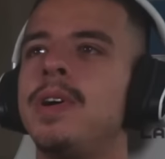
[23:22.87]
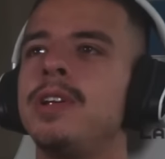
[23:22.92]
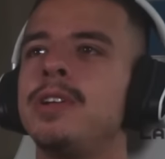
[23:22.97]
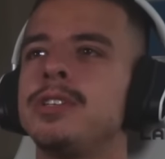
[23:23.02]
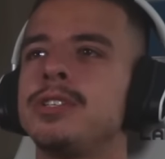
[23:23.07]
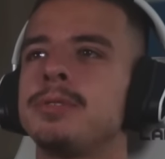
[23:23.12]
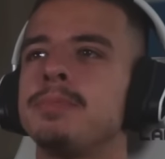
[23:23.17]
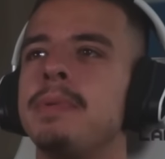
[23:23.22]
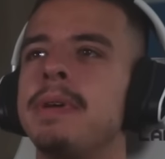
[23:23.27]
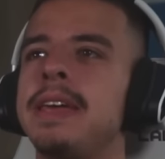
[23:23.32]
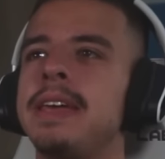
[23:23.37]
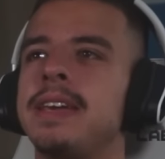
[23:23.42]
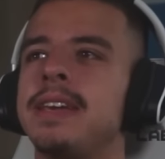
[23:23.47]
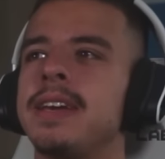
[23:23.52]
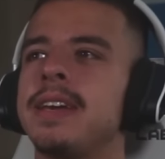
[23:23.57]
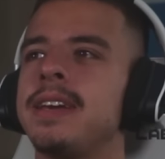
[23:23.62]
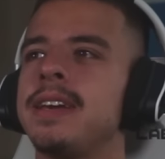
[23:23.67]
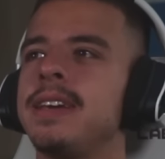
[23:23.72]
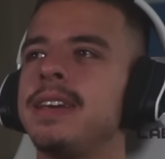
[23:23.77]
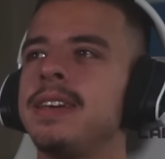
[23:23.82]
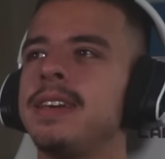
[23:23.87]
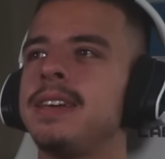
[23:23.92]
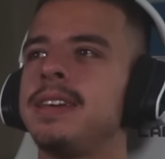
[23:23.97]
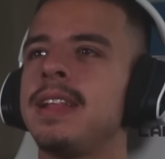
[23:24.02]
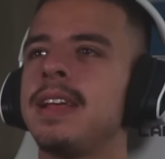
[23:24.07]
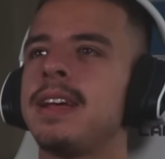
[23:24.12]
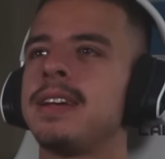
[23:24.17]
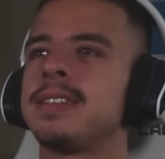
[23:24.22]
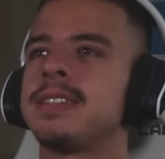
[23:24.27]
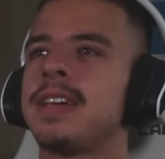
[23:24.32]
Why not just make it and
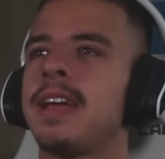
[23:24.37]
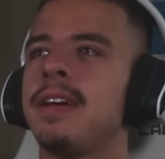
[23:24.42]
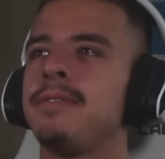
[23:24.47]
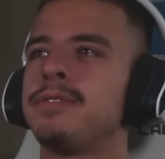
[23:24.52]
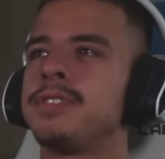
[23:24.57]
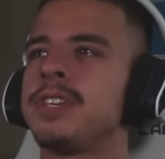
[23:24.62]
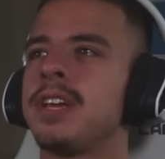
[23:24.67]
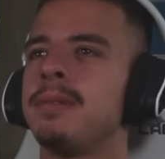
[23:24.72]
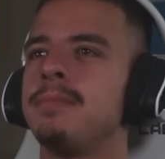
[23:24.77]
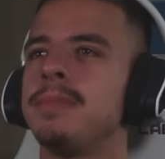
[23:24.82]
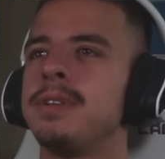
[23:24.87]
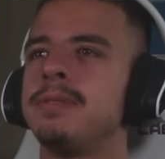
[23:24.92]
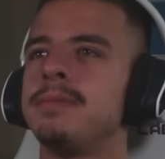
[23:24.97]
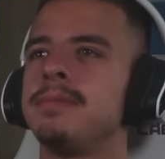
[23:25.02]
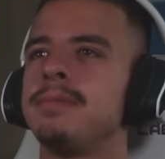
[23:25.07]
let us have some